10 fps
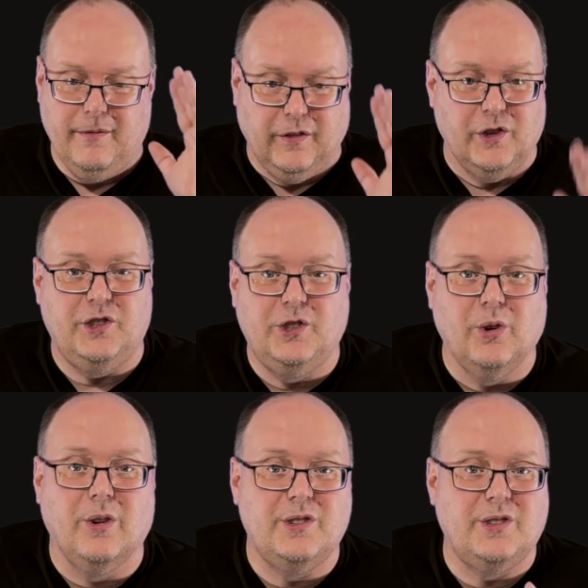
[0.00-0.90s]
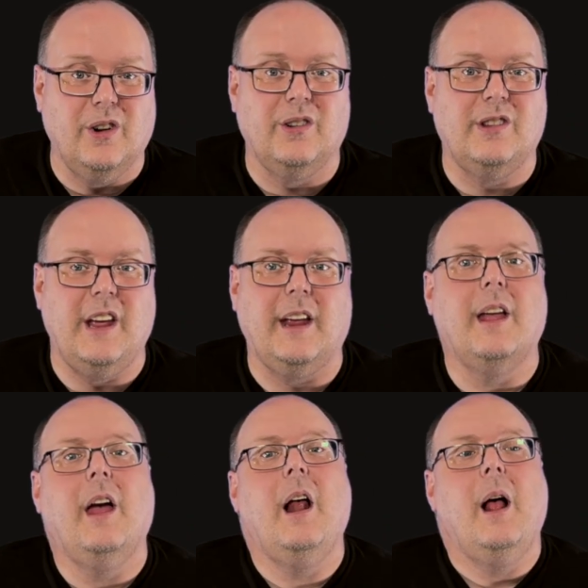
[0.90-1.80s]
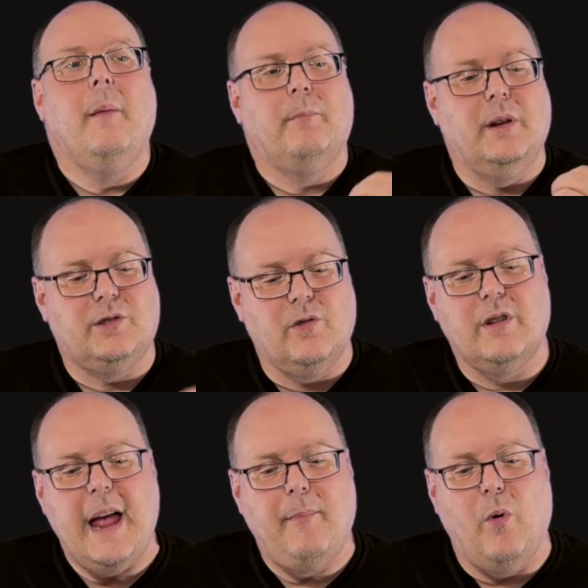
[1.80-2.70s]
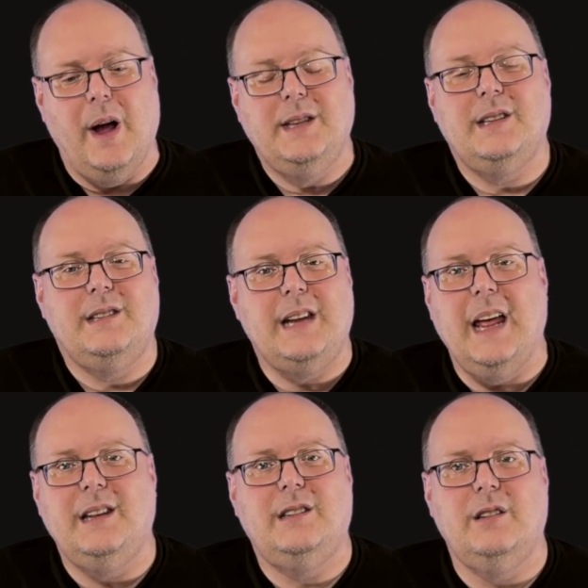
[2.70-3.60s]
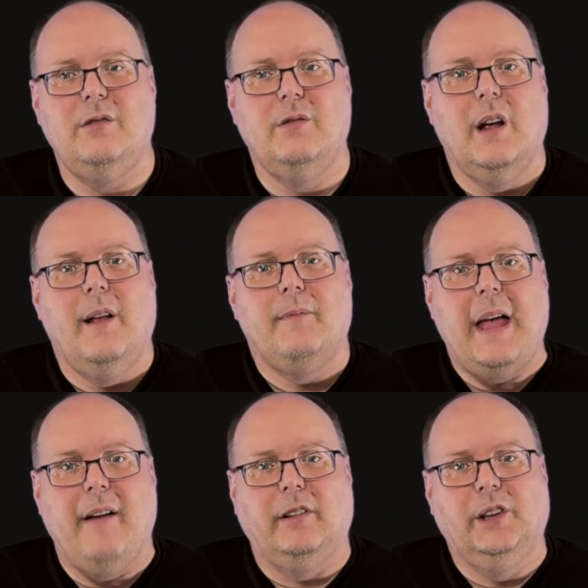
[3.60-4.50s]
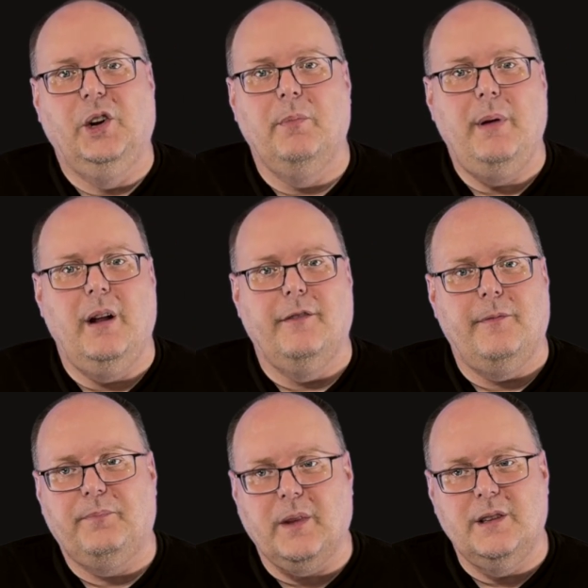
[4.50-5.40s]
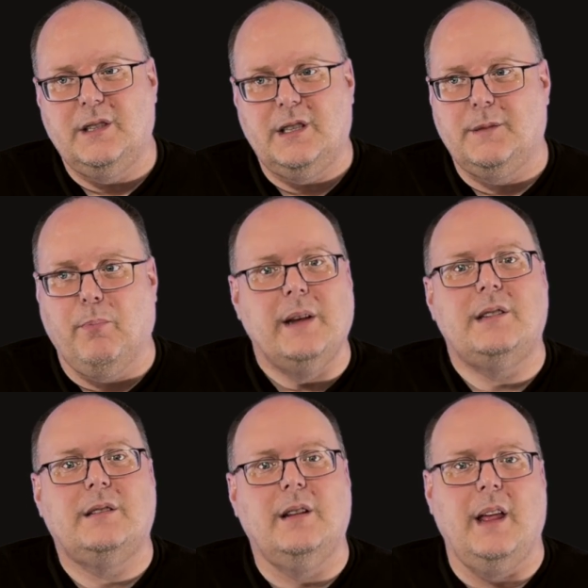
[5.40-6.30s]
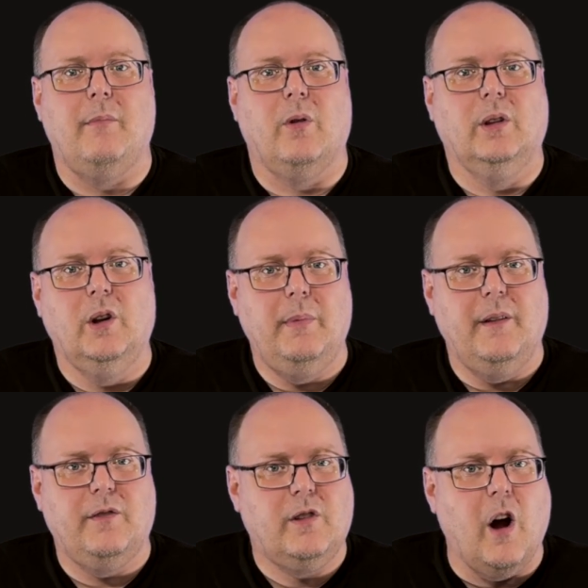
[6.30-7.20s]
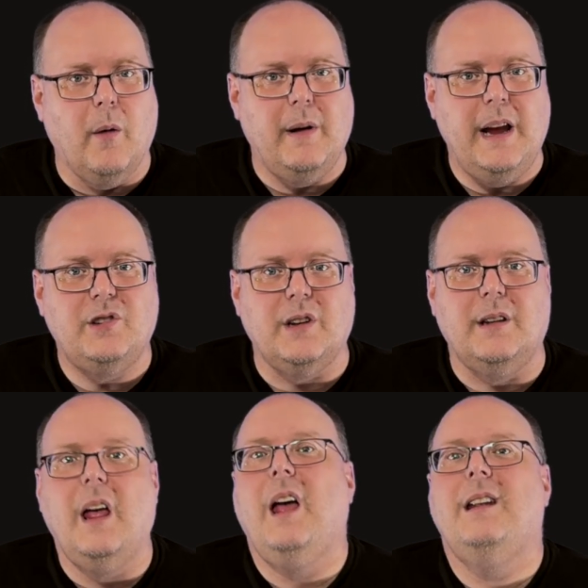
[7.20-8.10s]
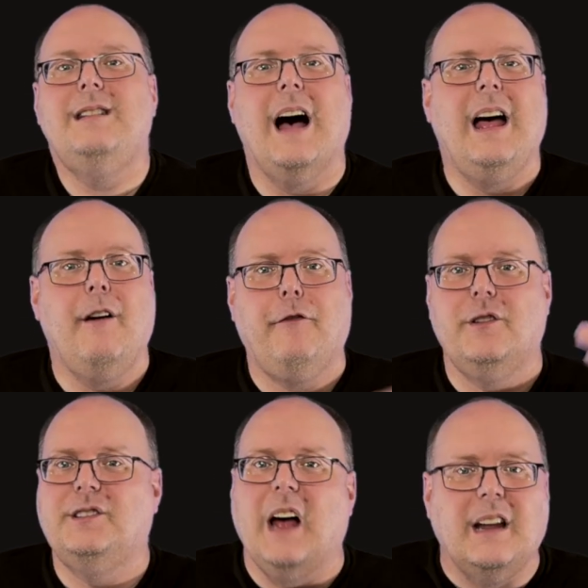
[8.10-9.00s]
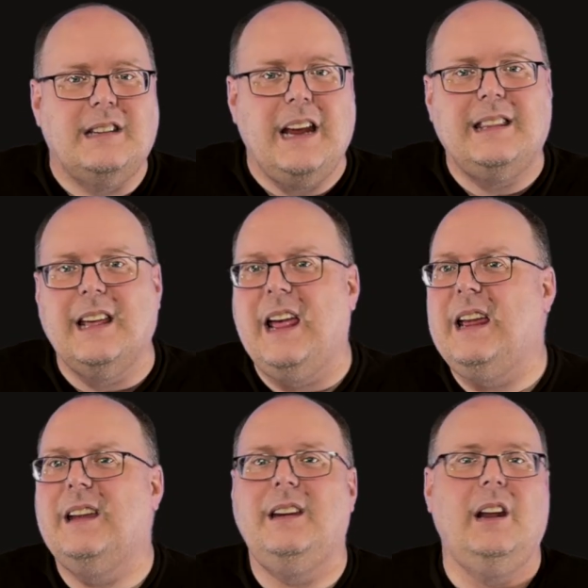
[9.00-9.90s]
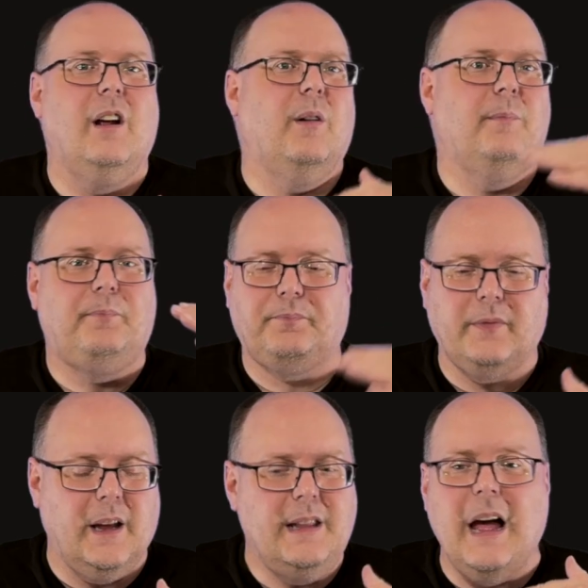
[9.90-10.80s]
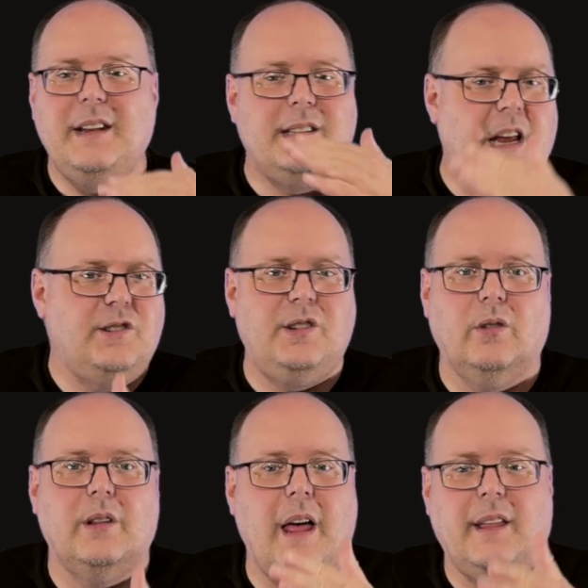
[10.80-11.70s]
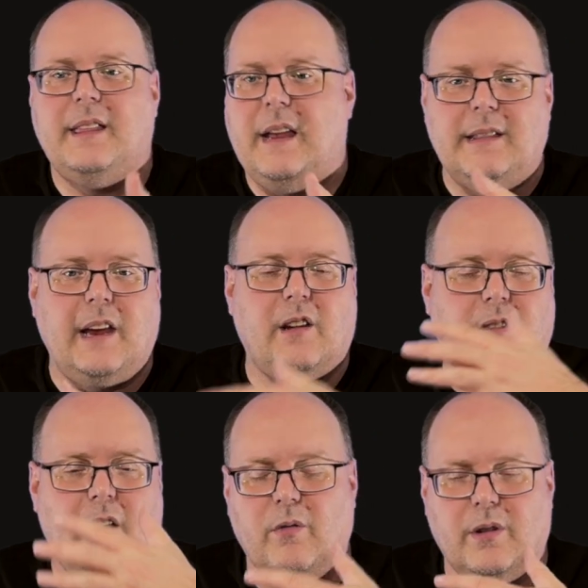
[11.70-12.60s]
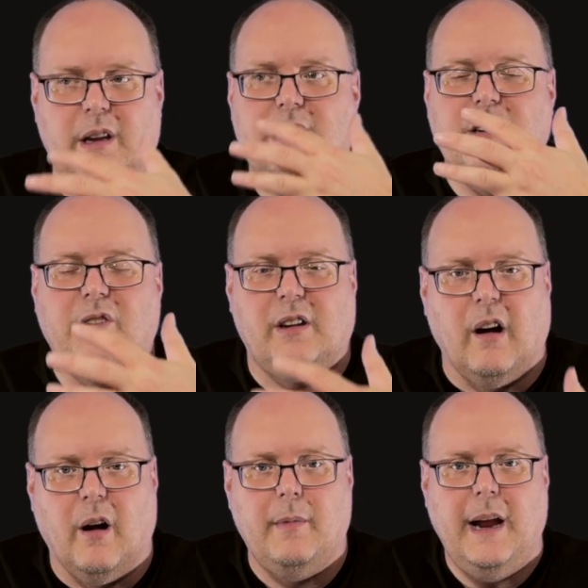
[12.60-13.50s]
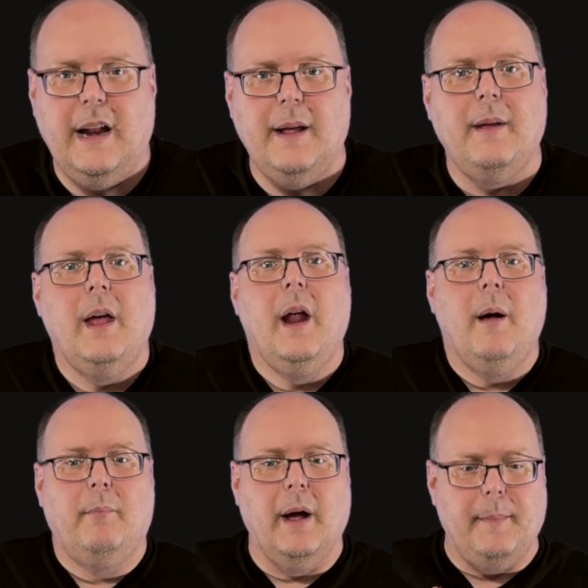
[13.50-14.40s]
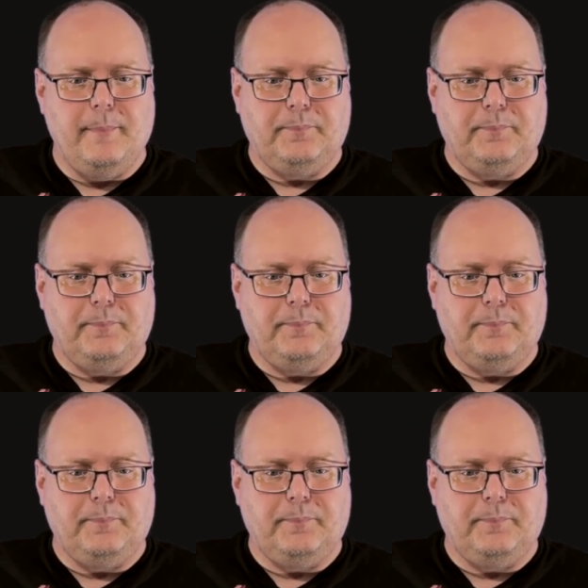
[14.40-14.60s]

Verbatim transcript: for sure certain thing, but screw cap wines tend to have a little bit of spritz to them or a little bit of carbonation, not a frizzante thing, you know, not intentional, not like they, they, they don't intentionally carbonate it, but